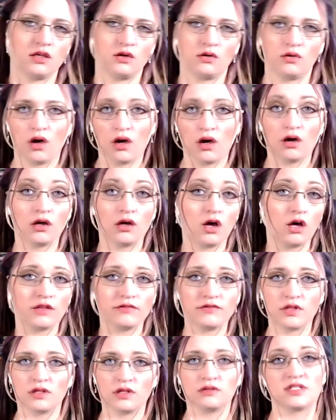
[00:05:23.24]
all
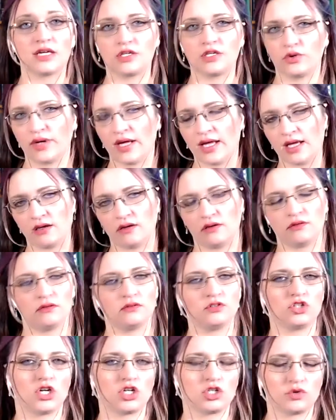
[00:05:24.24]
of the Daniel Hale,
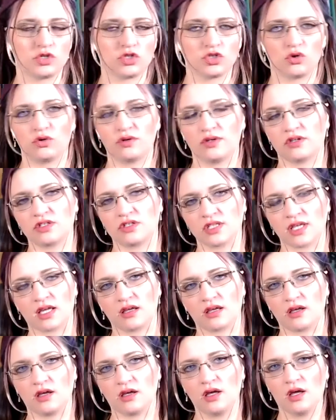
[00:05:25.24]
Joshua Schultz. There's
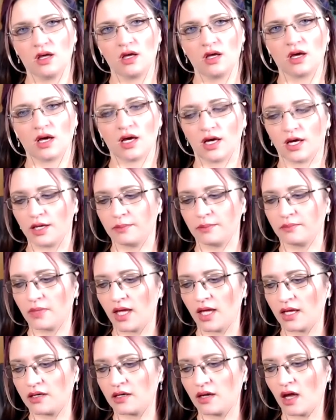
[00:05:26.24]
like,
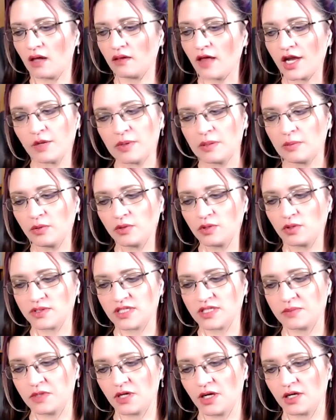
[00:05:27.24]
and a lot of people don't
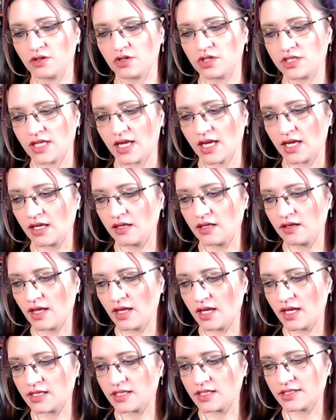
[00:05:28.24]
seem to understand
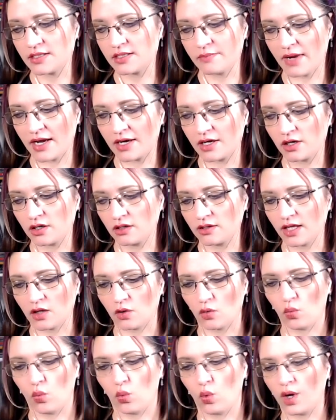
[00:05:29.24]
that it doesn't matter like
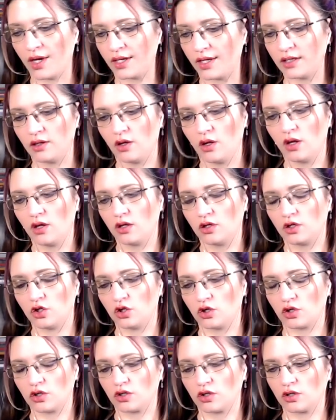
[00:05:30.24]
what
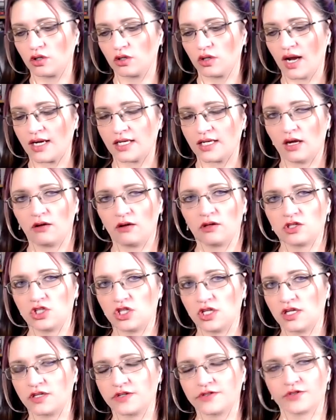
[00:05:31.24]
your
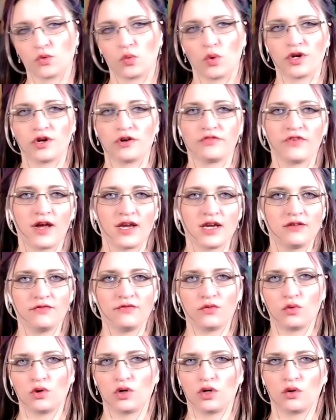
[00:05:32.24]
ideology is or what you're fighting
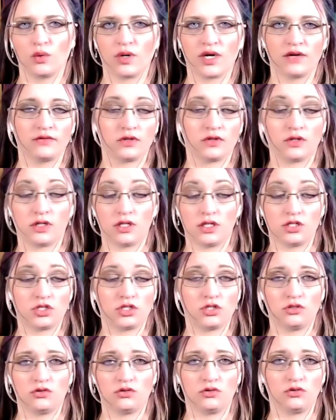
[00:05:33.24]
for, whatever
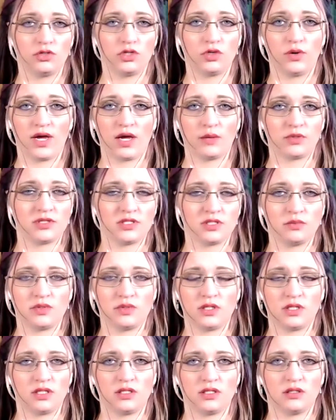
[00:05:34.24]
issue you happen to
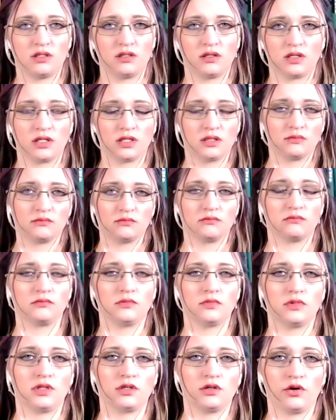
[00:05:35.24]
be,
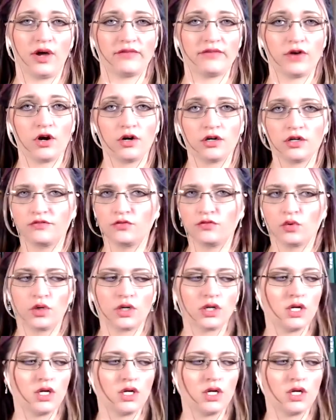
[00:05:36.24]
have a heart on for,